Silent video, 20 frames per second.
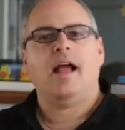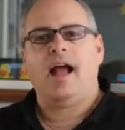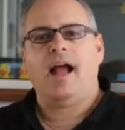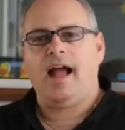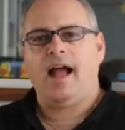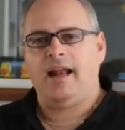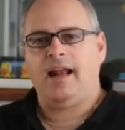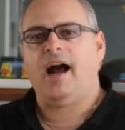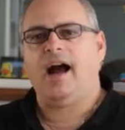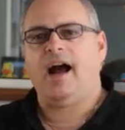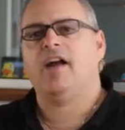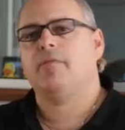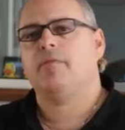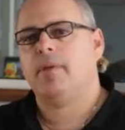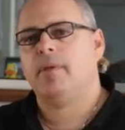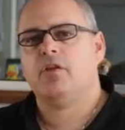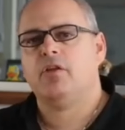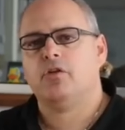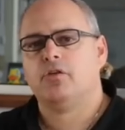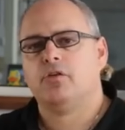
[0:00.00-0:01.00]
And I've
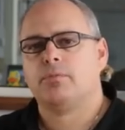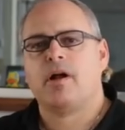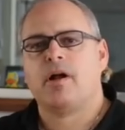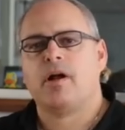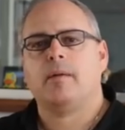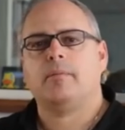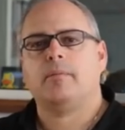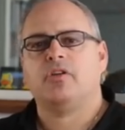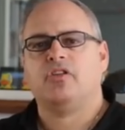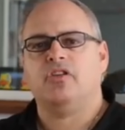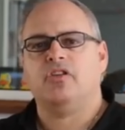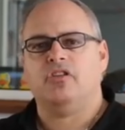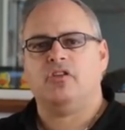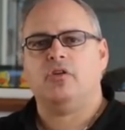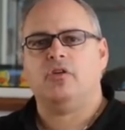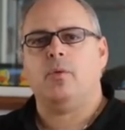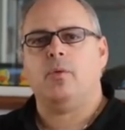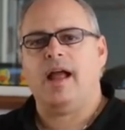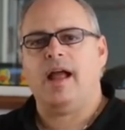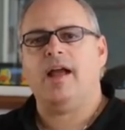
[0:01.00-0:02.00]
made those promises
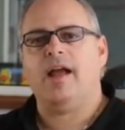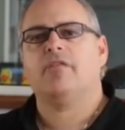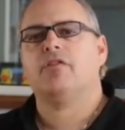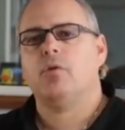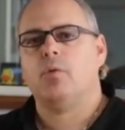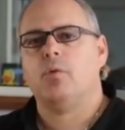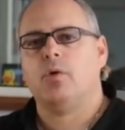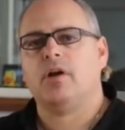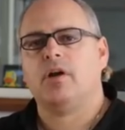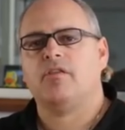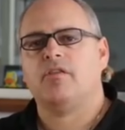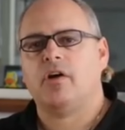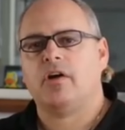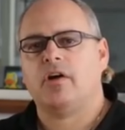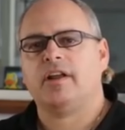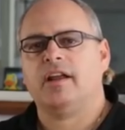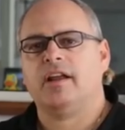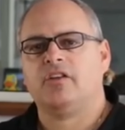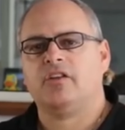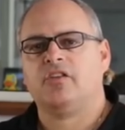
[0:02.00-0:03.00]
to every one of our
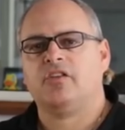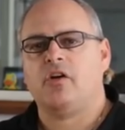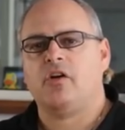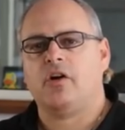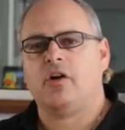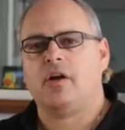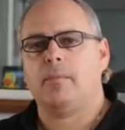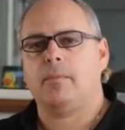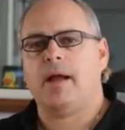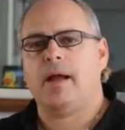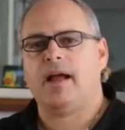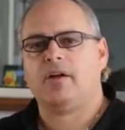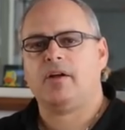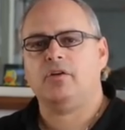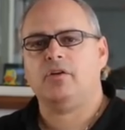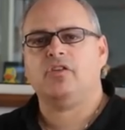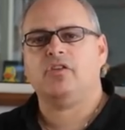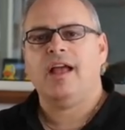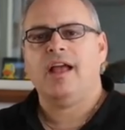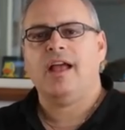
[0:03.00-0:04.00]
Kickstarter backers,